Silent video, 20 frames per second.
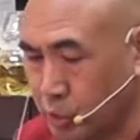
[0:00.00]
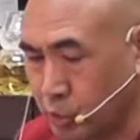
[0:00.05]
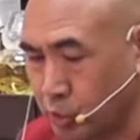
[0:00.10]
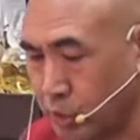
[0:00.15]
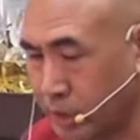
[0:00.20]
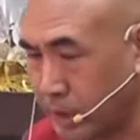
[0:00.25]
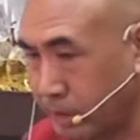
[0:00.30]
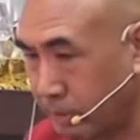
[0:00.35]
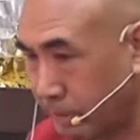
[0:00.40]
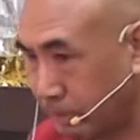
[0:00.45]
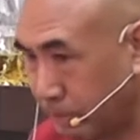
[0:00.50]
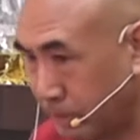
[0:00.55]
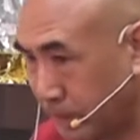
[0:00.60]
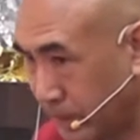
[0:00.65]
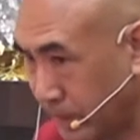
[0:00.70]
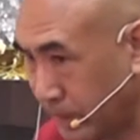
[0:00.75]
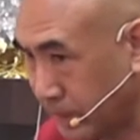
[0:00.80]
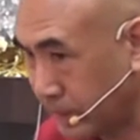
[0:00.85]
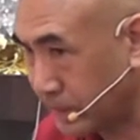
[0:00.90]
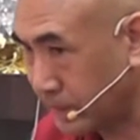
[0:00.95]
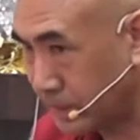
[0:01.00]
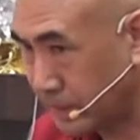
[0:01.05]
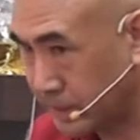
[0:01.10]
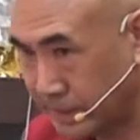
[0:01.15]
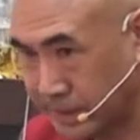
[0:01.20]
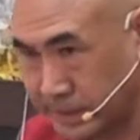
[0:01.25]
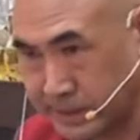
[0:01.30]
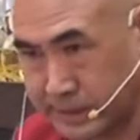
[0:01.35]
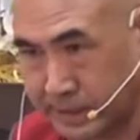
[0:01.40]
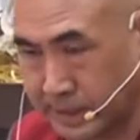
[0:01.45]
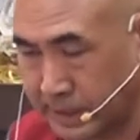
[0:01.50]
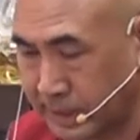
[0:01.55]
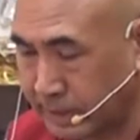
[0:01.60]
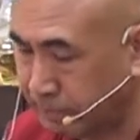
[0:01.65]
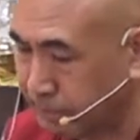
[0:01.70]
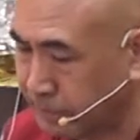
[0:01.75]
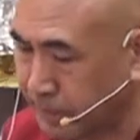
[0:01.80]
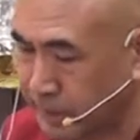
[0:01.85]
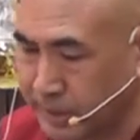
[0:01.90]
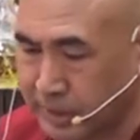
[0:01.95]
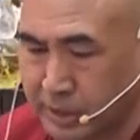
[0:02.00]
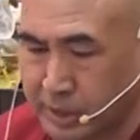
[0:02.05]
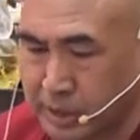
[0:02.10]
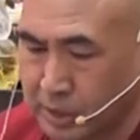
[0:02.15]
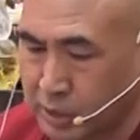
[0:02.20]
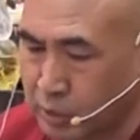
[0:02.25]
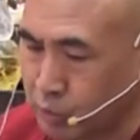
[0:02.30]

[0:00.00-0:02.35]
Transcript: Do you have a pride? Yes, I have pride.